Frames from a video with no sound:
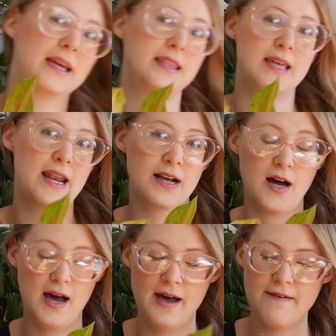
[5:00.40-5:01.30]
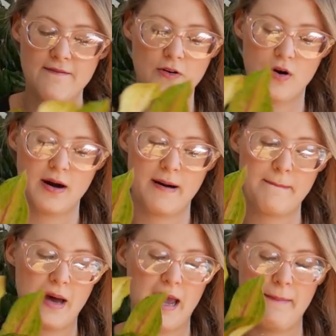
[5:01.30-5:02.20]
plant that I got for
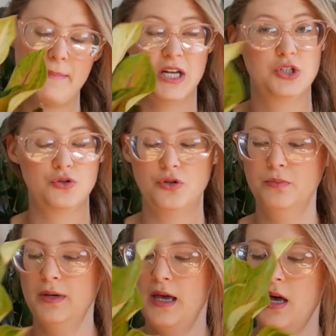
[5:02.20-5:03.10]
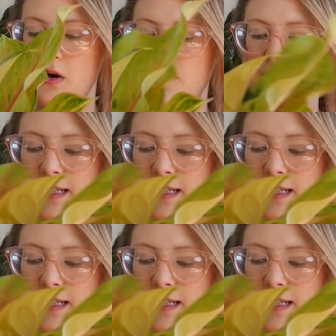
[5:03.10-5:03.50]
my bedroom was